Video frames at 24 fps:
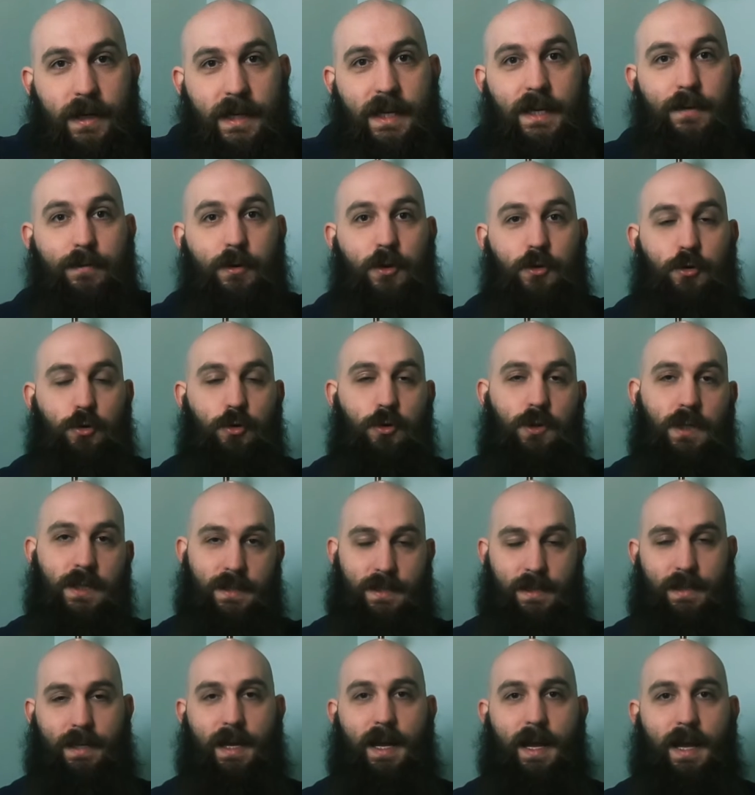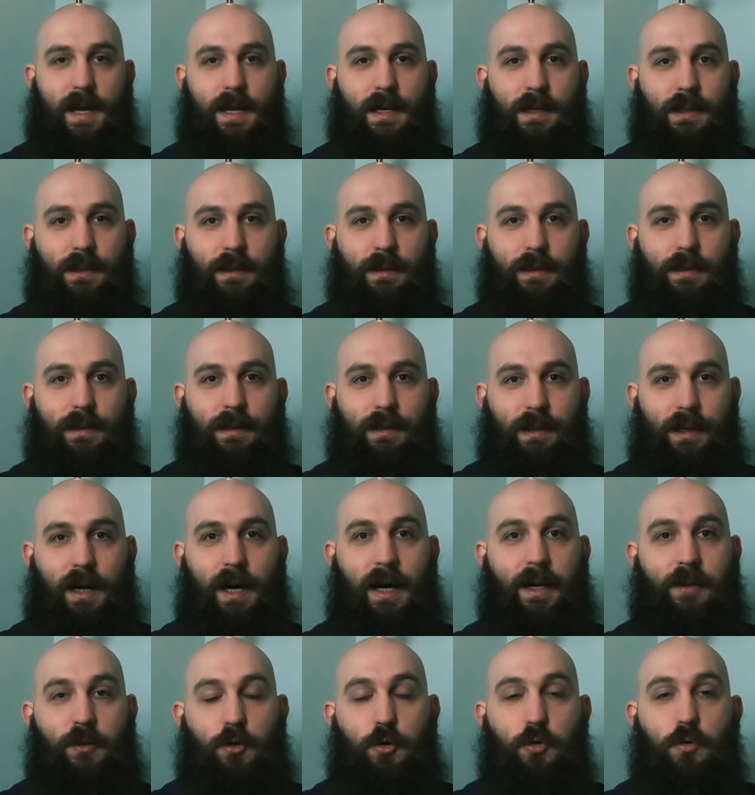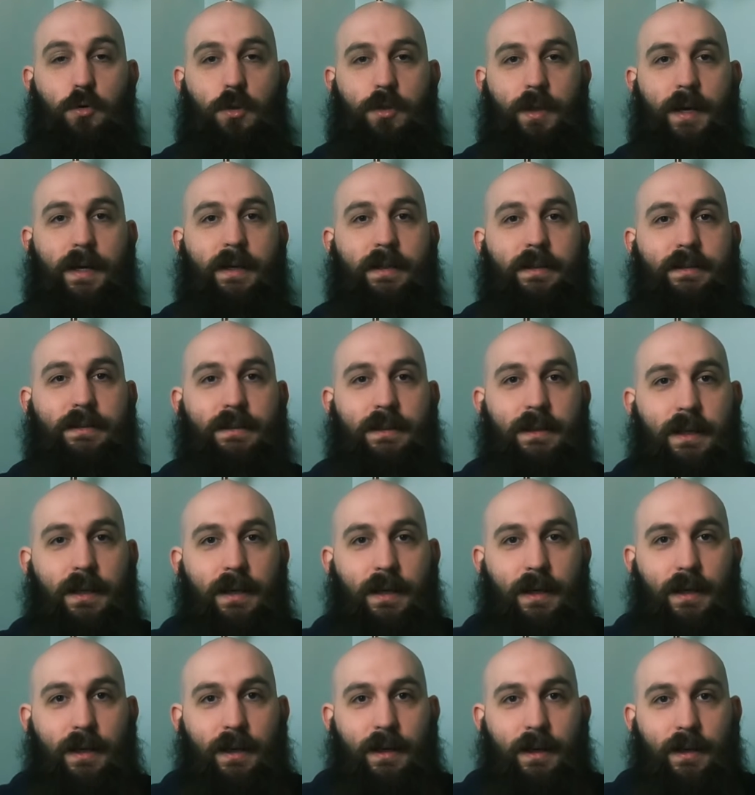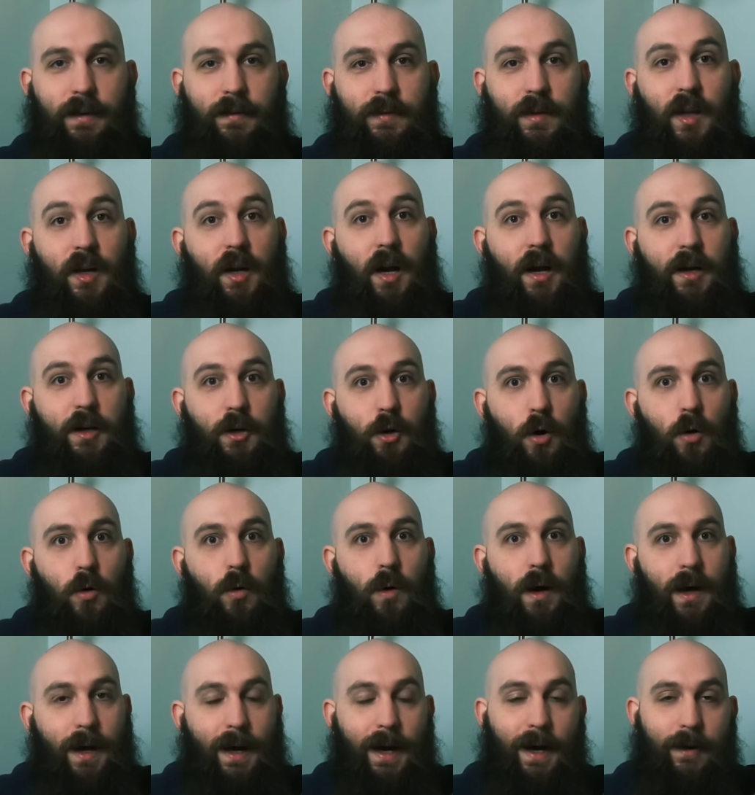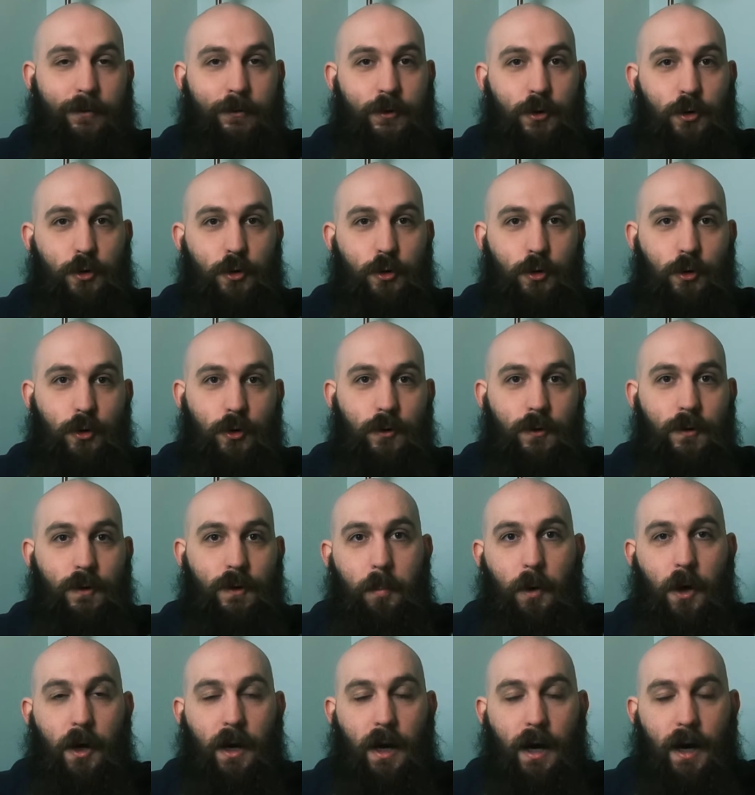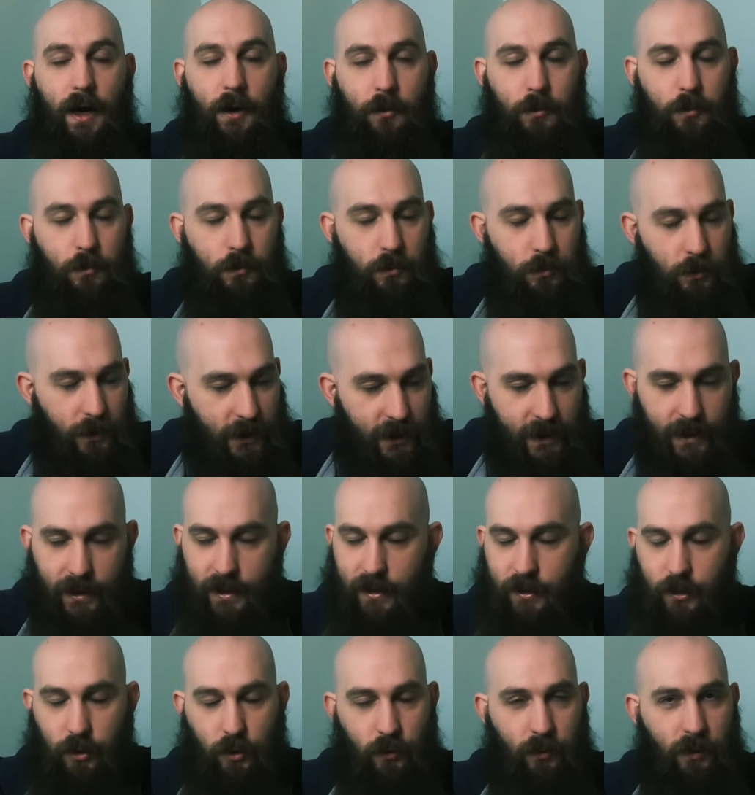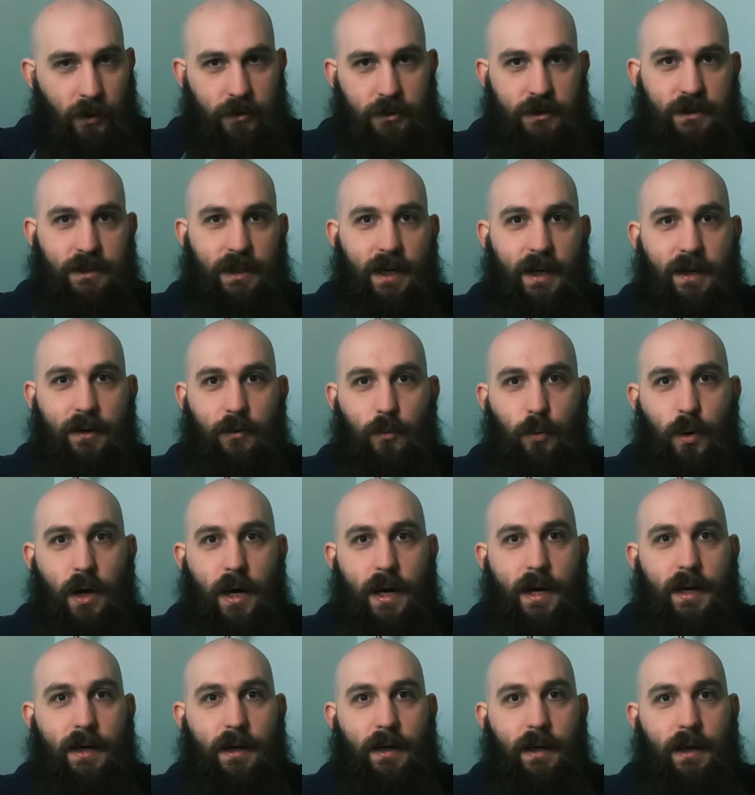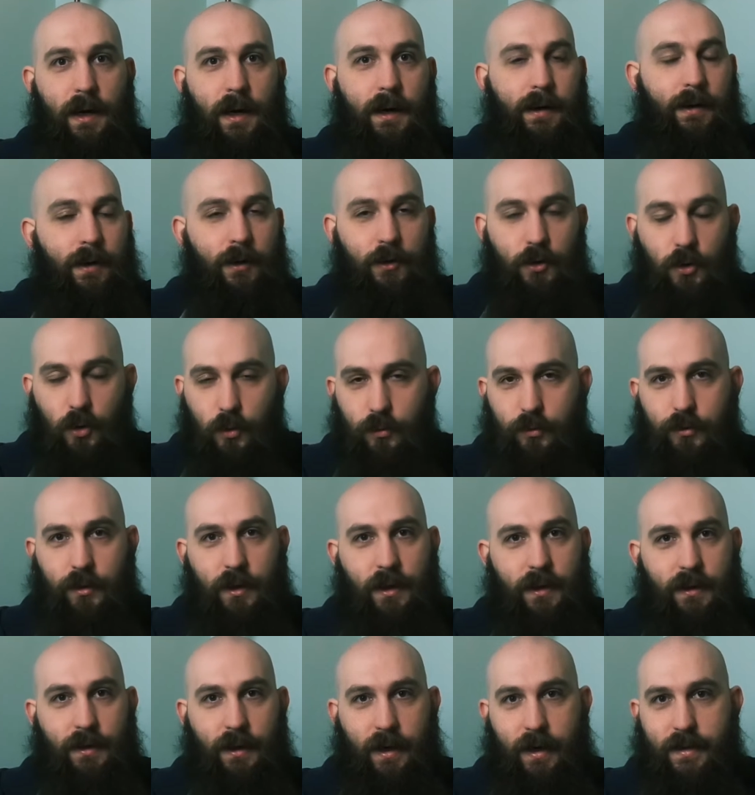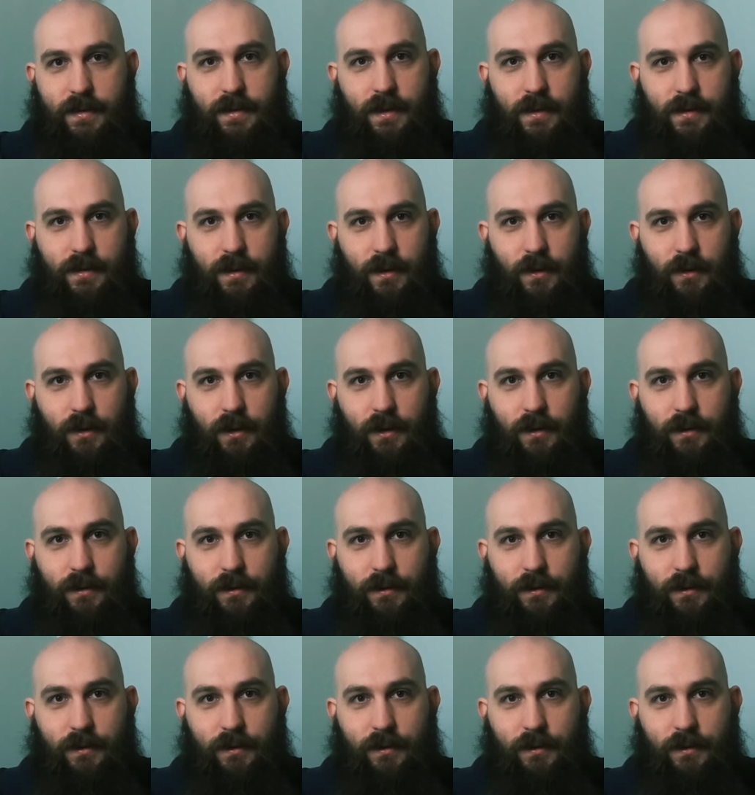Even to this day, I do things that I know I have to do, but I really don't understand why, and I don't think they're necessary.